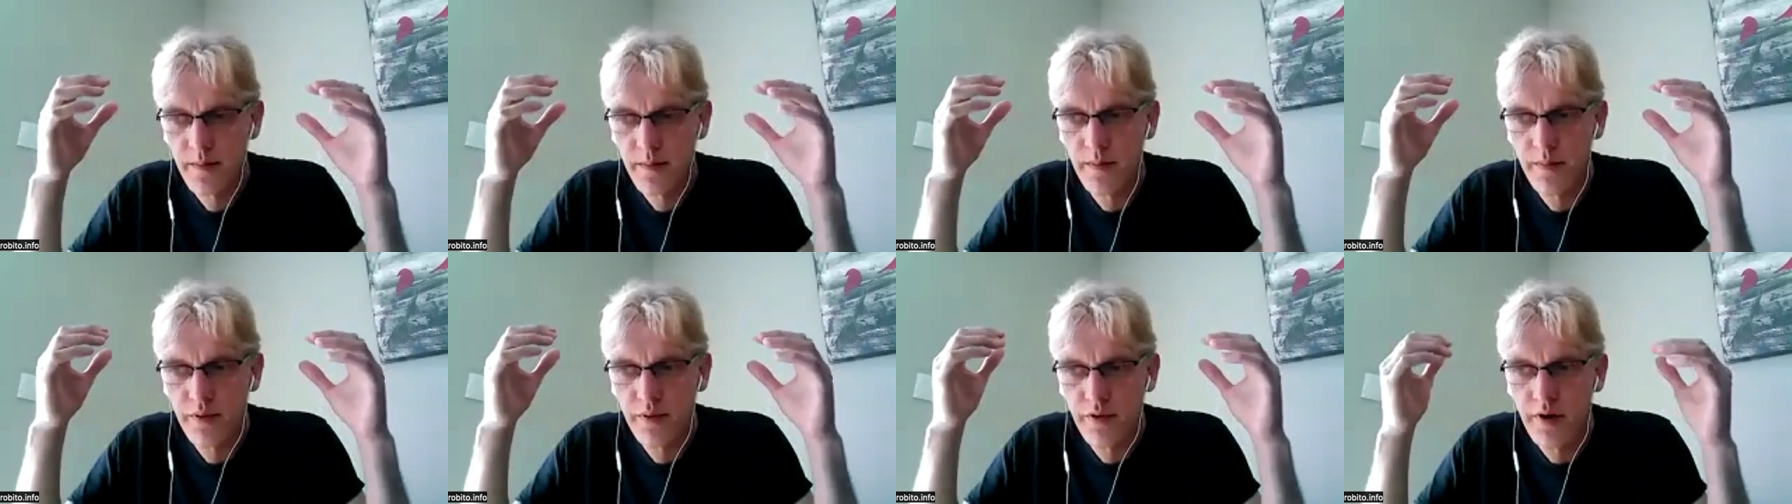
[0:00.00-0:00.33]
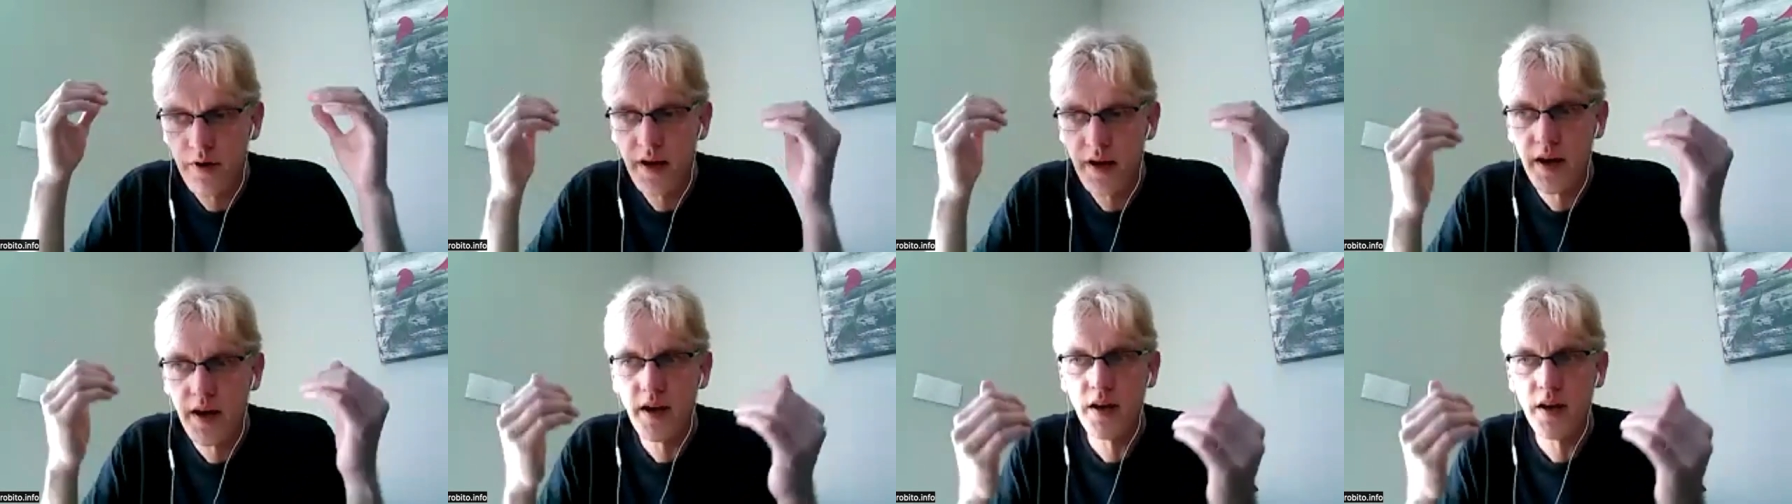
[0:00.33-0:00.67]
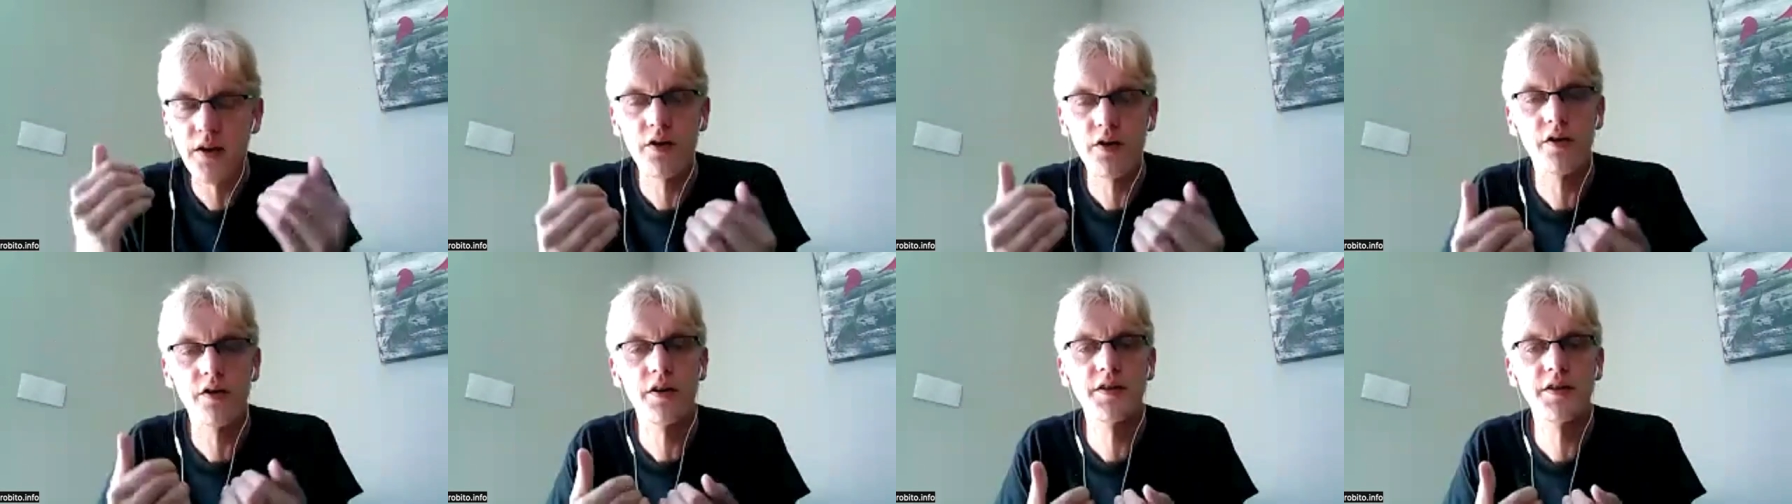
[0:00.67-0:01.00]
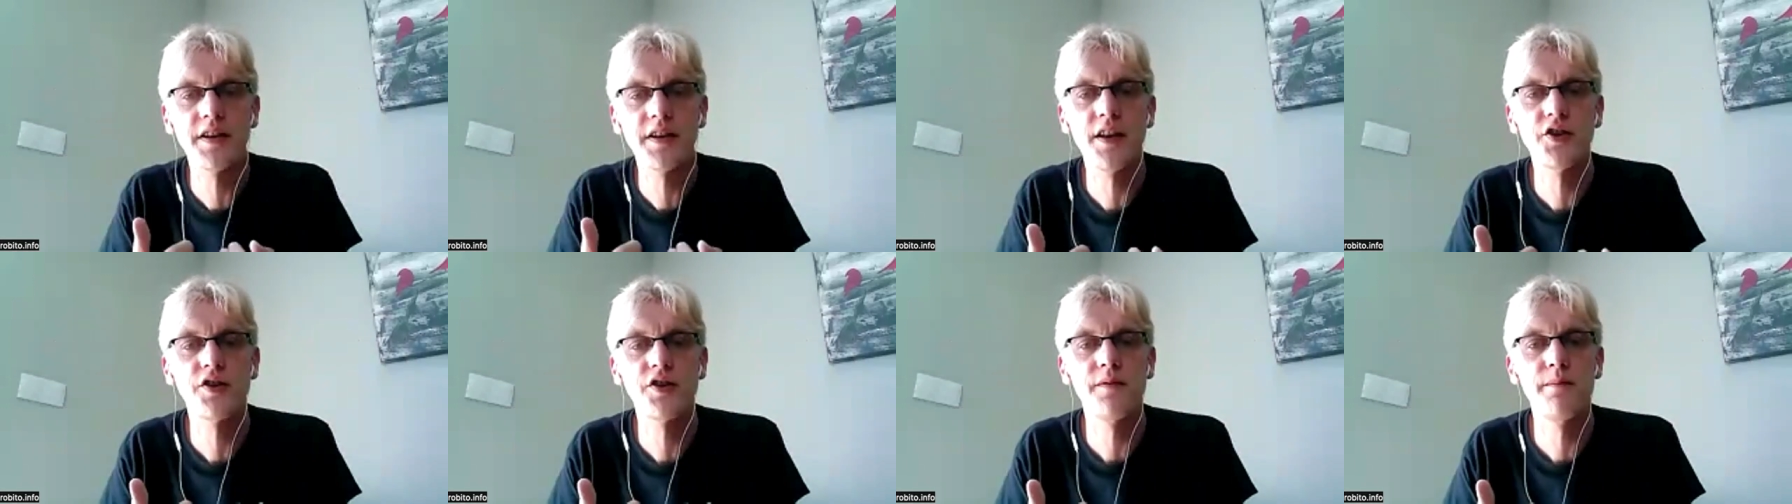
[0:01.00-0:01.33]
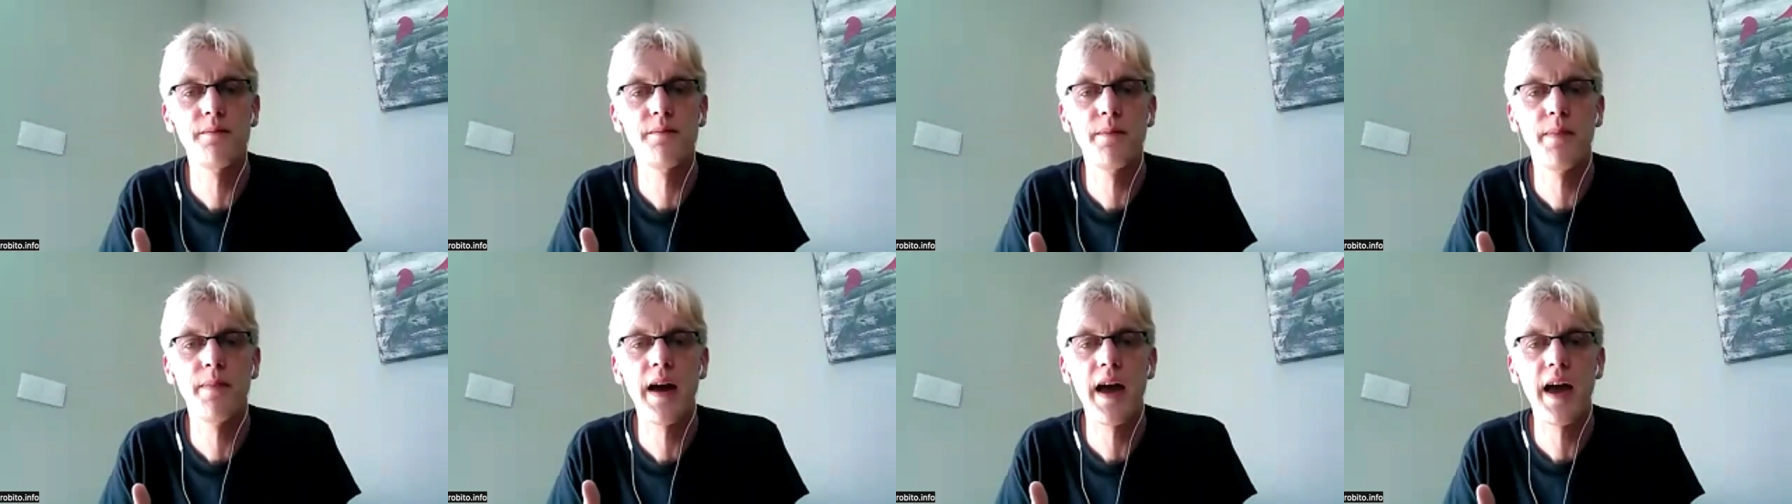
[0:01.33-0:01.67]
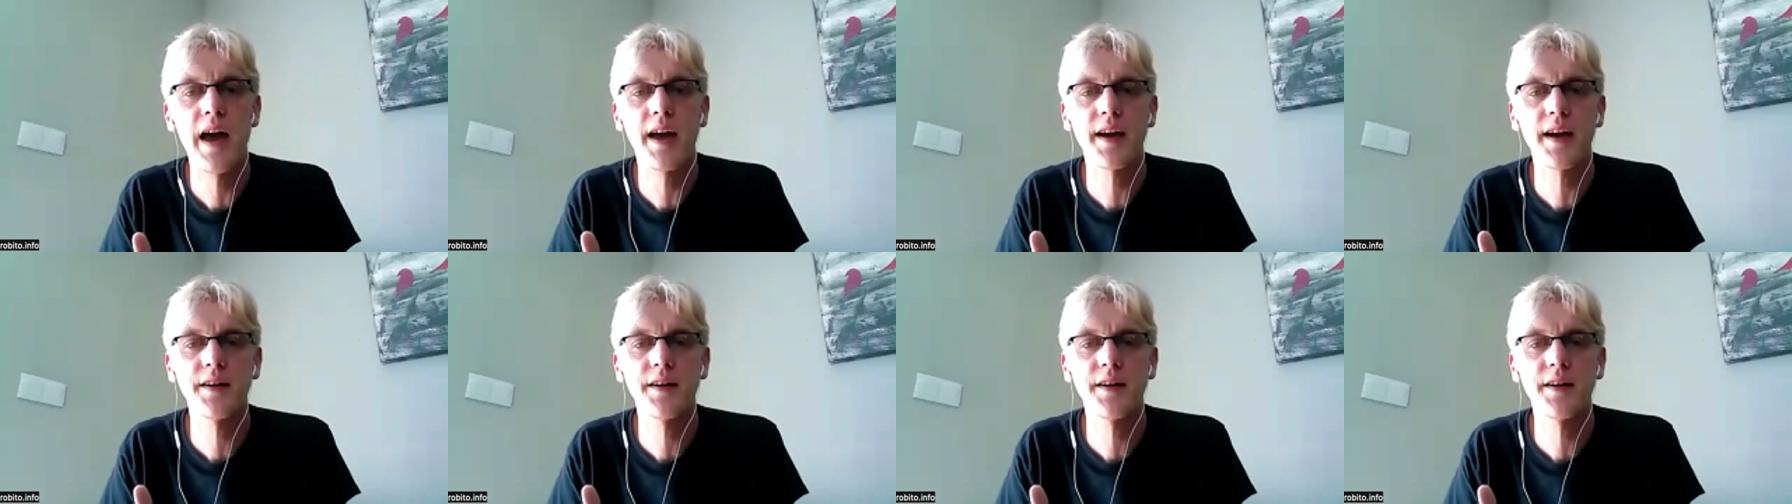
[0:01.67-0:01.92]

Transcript: bringing your attention back